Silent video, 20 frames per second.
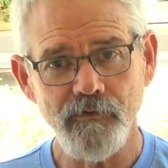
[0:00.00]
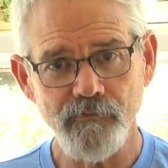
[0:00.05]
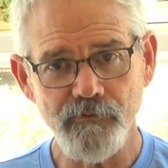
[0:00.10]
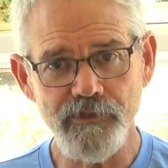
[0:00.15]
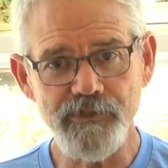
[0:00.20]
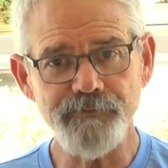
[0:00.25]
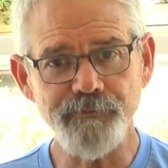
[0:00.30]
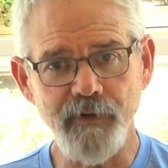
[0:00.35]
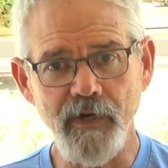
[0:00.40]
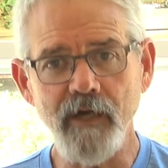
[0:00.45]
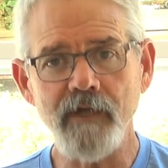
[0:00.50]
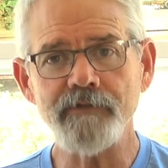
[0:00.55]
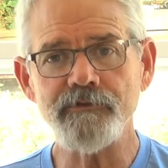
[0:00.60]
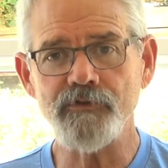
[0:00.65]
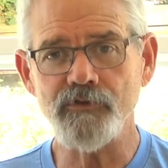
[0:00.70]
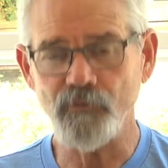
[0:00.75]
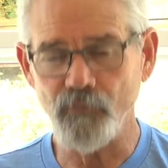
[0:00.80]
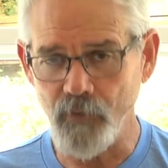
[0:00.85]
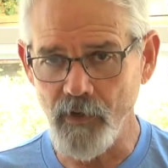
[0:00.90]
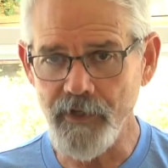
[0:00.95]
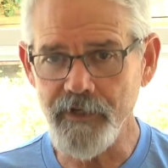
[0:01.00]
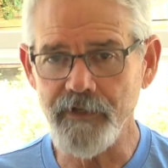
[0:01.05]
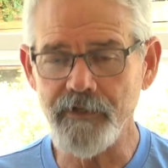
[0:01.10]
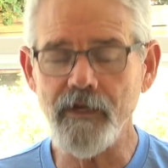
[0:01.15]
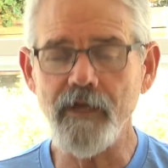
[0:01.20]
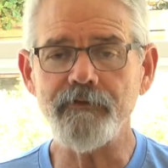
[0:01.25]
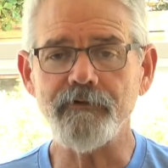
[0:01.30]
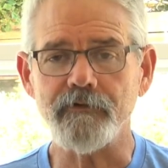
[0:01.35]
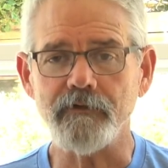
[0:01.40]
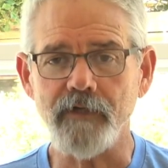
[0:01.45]
respond to one
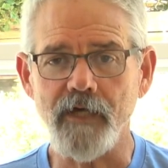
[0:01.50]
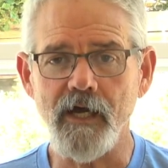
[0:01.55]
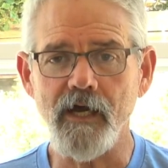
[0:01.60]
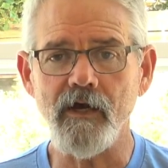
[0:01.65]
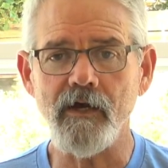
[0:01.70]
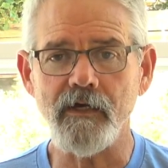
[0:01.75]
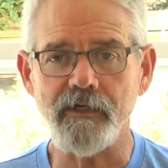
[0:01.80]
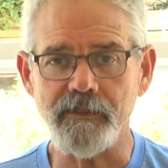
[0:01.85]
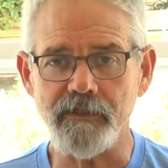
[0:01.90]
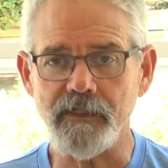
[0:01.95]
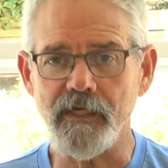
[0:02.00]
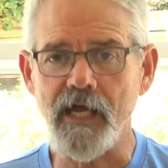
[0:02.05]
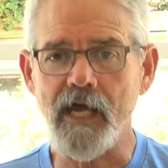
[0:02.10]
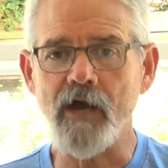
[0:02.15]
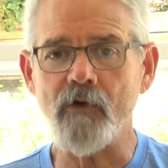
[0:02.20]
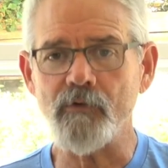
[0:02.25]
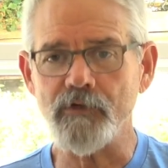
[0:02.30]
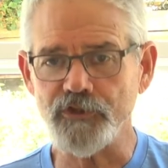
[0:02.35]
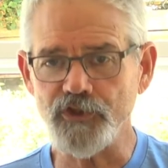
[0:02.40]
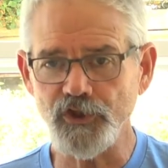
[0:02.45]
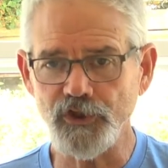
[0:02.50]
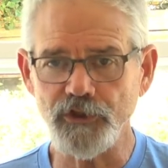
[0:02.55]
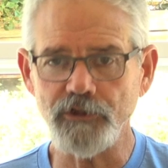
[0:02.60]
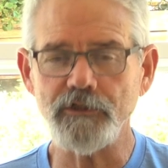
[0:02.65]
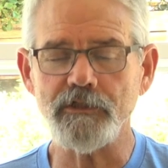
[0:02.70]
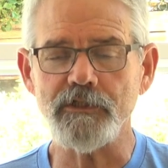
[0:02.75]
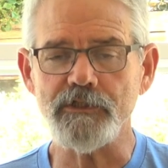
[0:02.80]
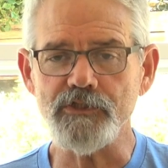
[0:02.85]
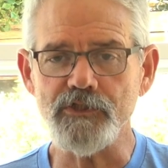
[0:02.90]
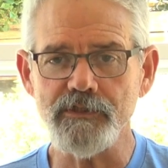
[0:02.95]
another, how a
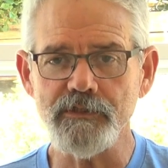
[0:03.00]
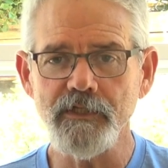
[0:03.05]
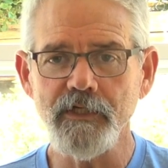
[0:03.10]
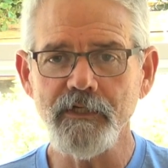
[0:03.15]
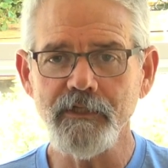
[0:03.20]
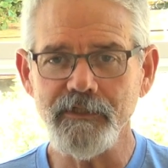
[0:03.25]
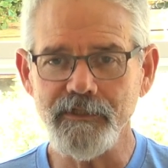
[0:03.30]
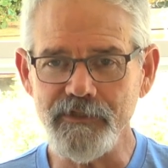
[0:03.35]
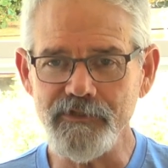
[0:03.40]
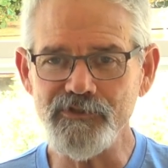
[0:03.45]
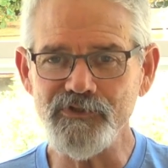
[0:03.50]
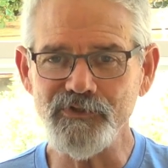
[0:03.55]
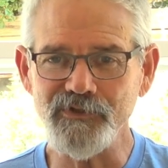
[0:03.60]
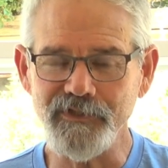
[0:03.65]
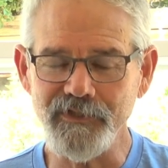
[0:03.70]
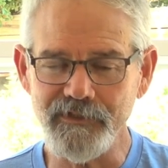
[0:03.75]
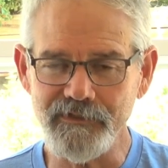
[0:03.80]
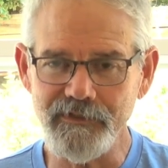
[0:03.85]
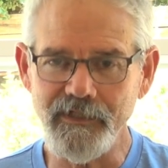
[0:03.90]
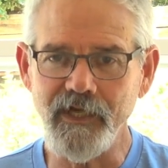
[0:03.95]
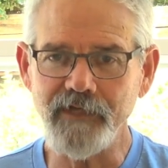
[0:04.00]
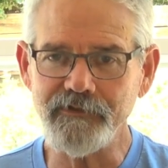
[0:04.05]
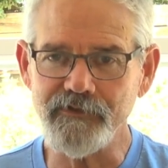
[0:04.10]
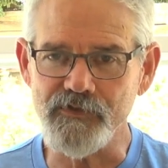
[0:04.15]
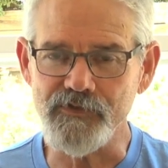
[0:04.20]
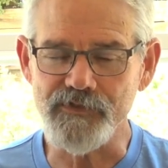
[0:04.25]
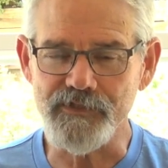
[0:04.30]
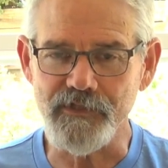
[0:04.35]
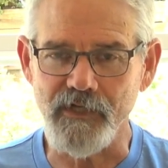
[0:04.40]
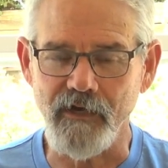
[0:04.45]
church is to conduct
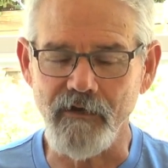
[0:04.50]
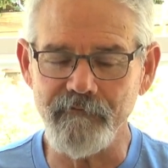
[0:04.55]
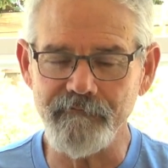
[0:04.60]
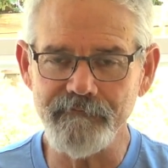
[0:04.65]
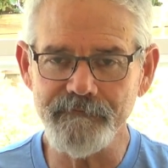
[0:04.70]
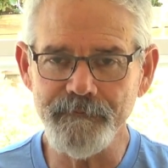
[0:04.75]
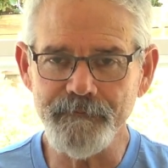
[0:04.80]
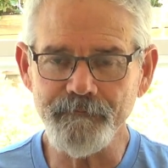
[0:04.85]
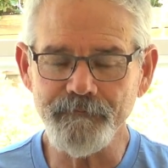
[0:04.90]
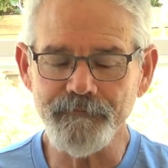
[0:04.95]
itself.